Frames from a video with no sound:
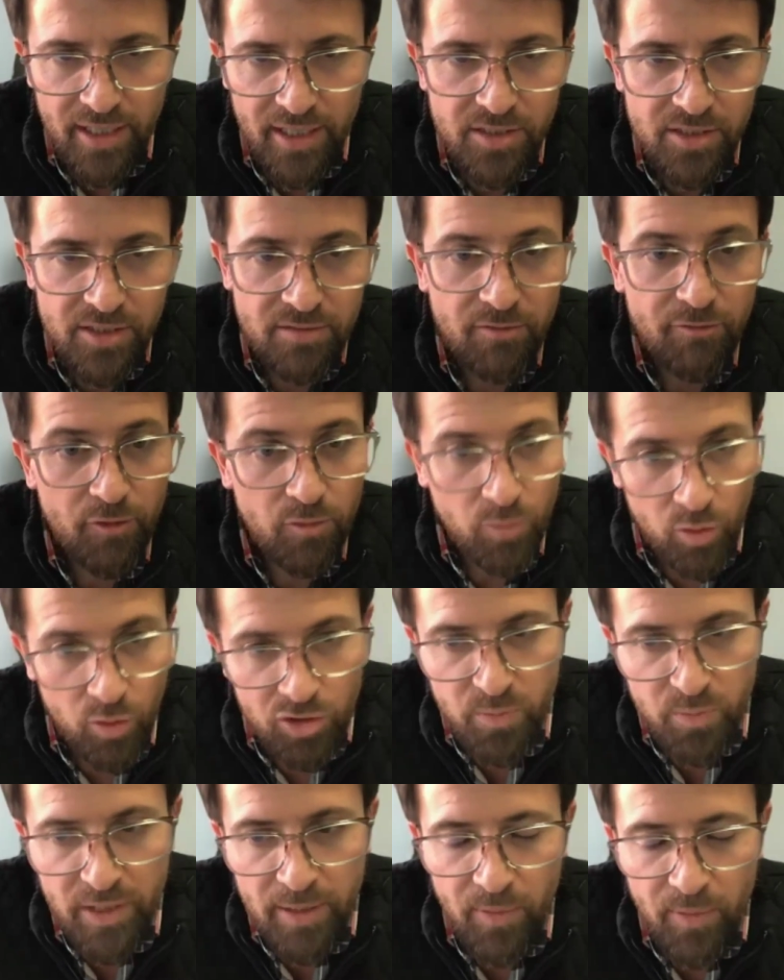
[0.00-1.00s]
it's, for
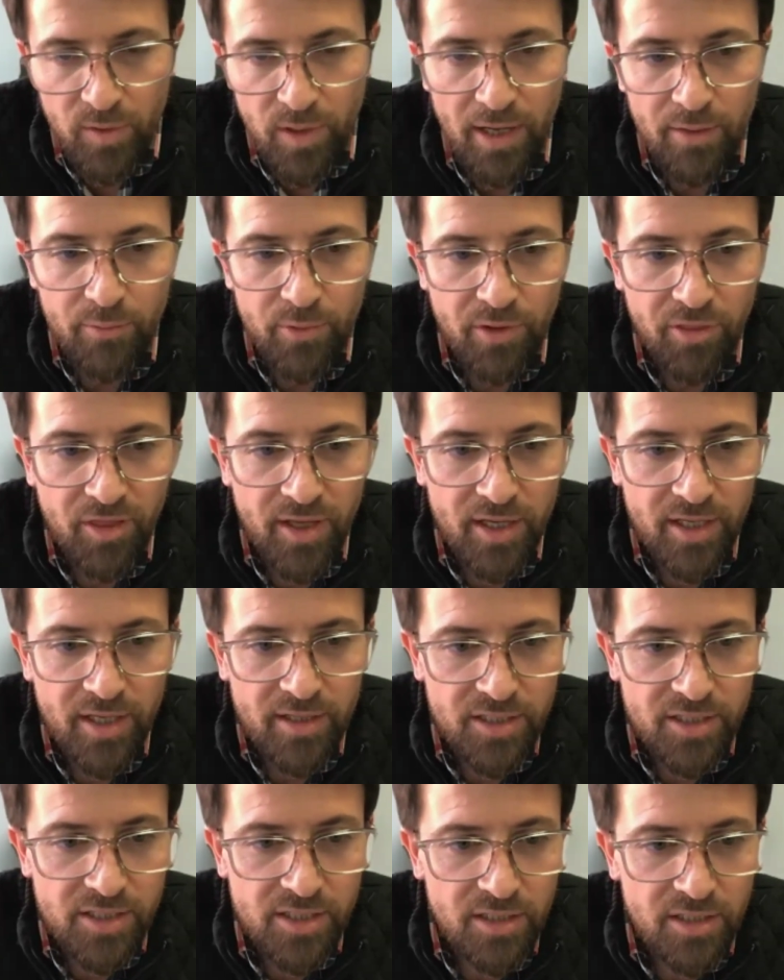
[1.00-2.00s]
most people, I would think
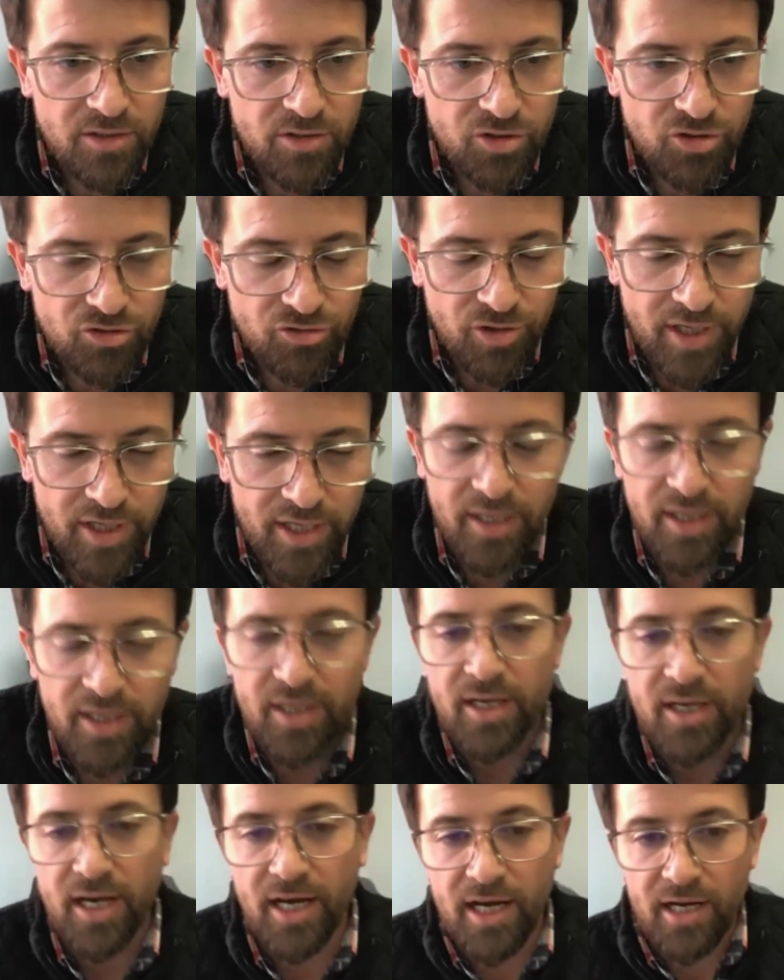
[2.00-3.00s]
in this industry,
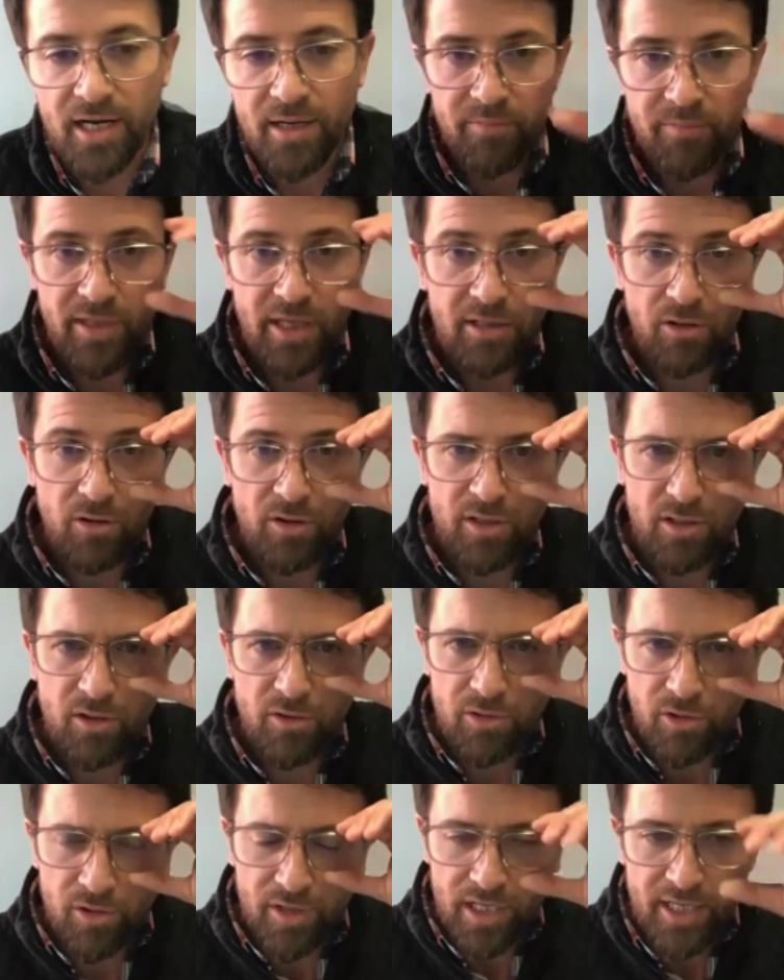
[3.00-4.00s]
they
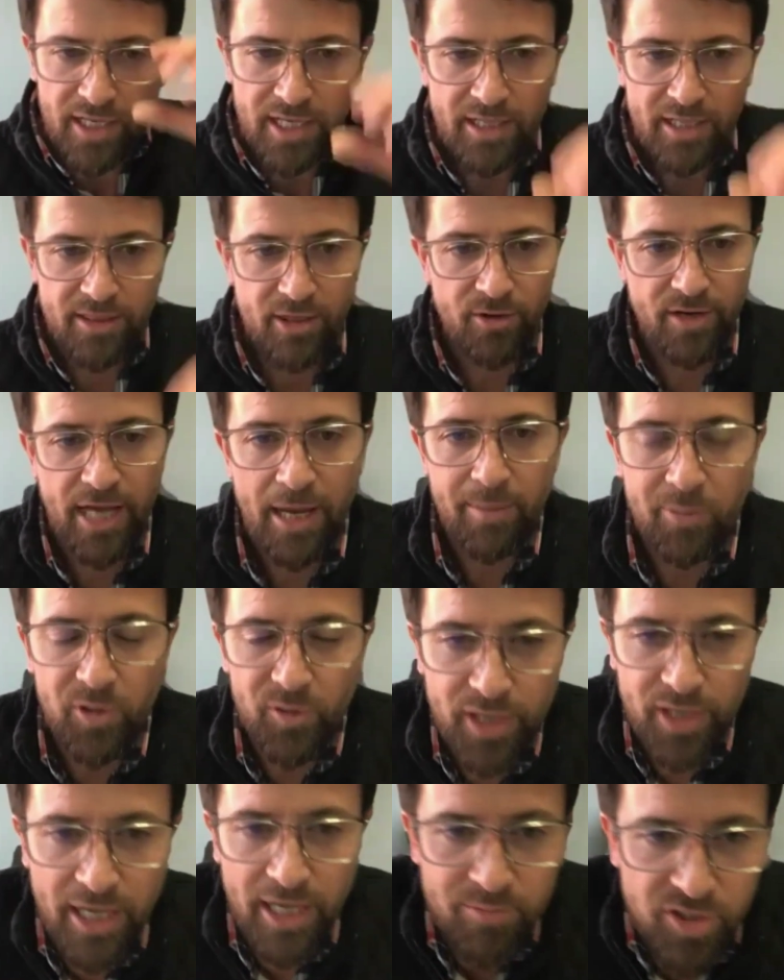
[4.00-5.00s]
looking to get their
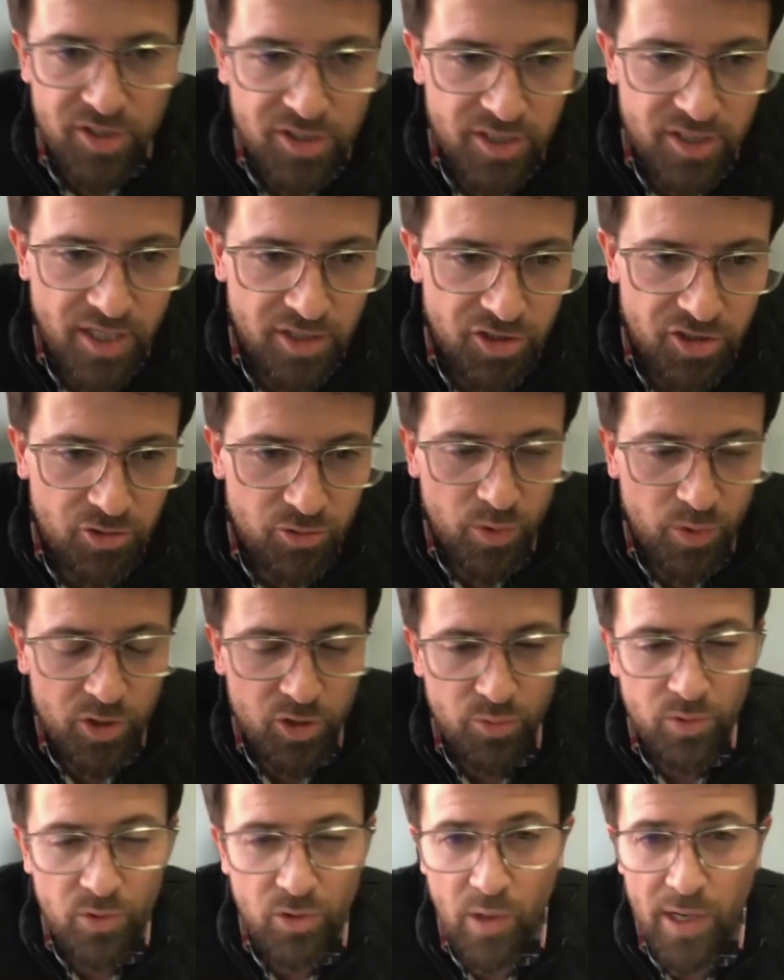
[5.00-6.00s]
capital gains exemption,
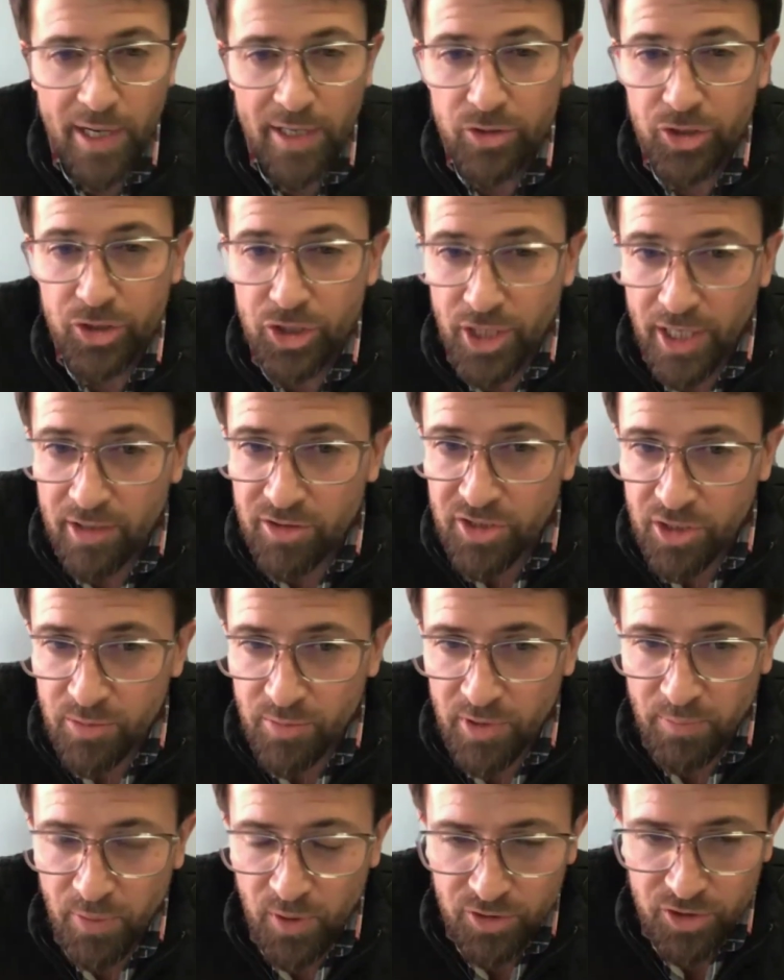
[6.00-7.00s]
which requires shares to
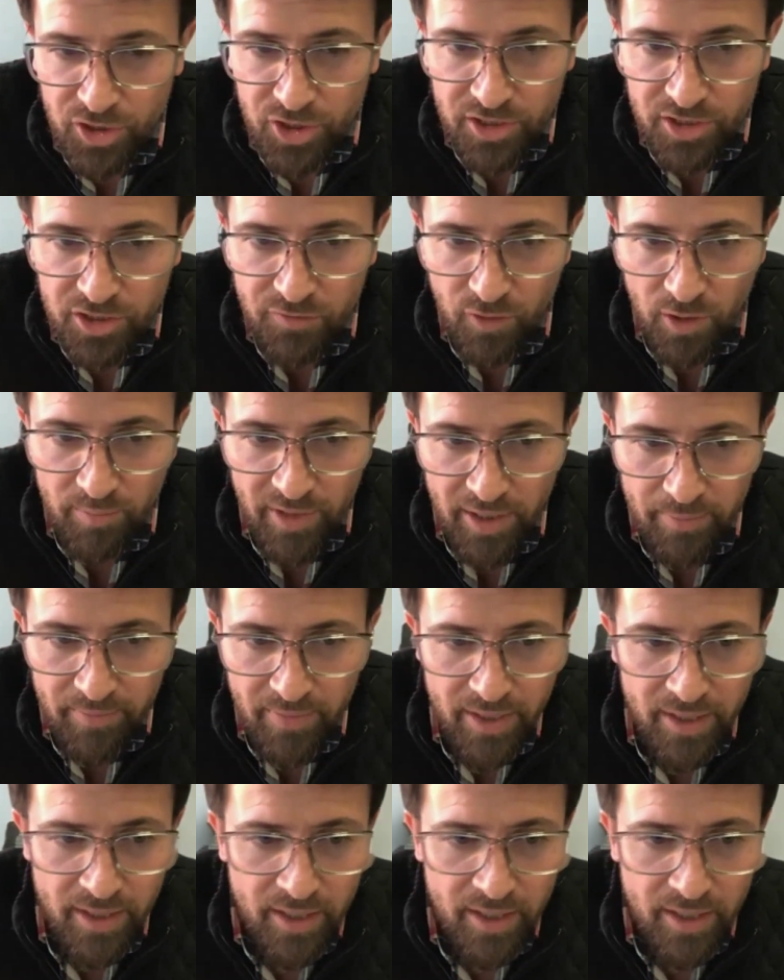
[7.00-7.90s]
be purchased from them.